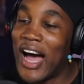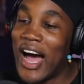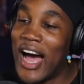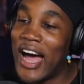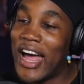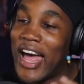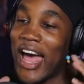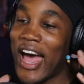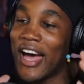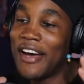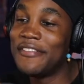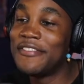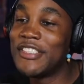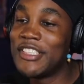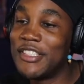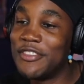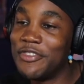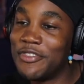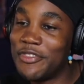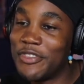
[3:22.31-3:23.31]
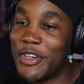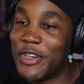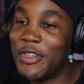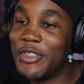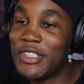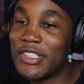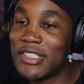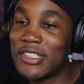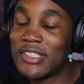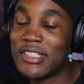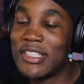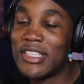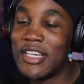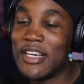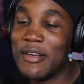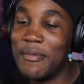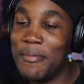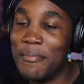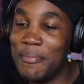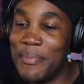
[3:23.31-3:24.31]
I have to first
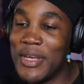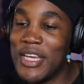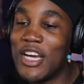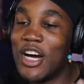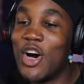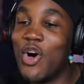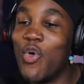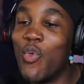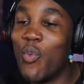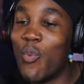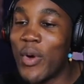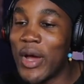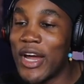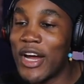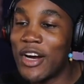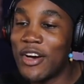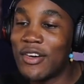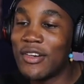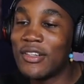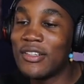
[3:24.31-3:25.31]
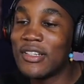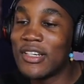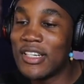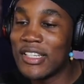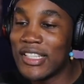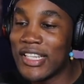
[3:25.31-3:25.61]
be aware